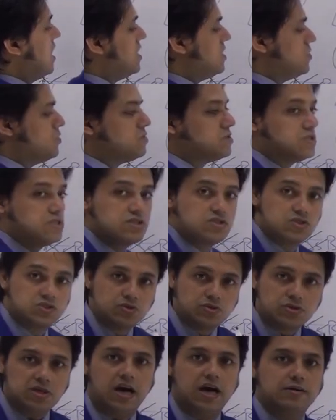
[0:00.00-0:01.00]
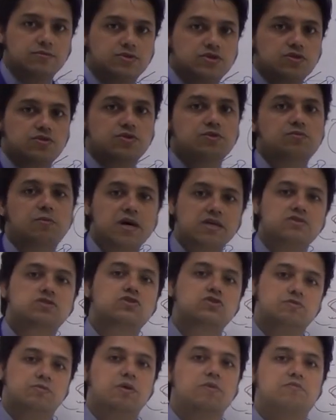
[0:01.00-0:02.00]
I used these two times, so you
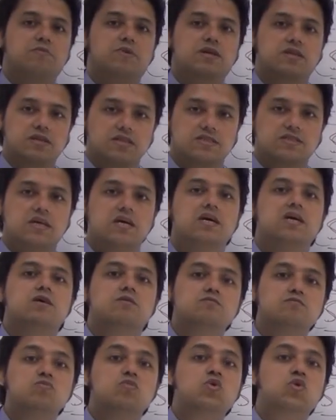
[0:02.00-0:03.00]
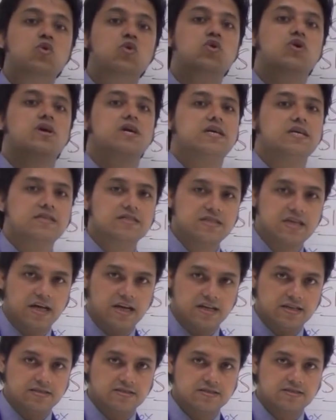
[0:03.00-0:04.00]
must remember this more
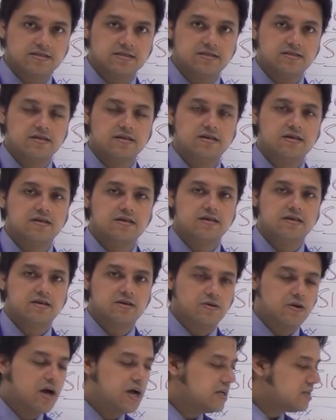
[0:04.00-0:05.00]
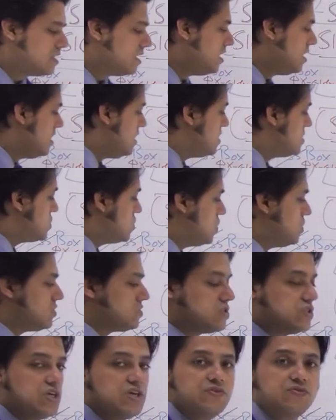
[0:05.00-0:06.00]
intense. Alright? So
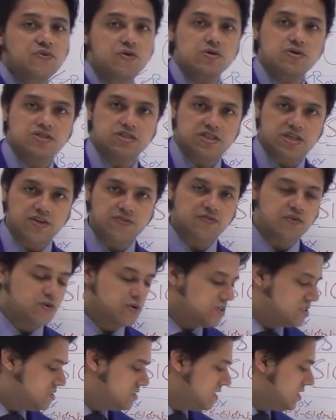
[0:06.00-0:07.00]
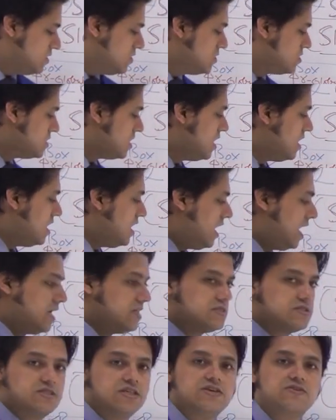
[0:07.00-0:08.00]
C4 is reduced,
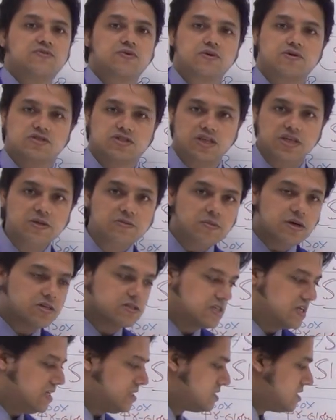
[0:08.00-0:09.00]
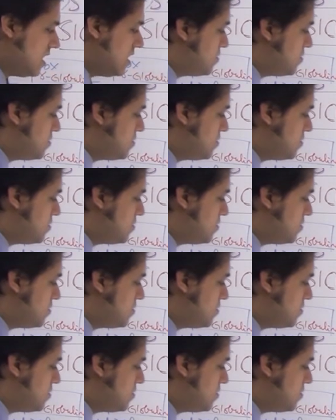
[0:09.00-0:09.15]
and C for Schirmer test.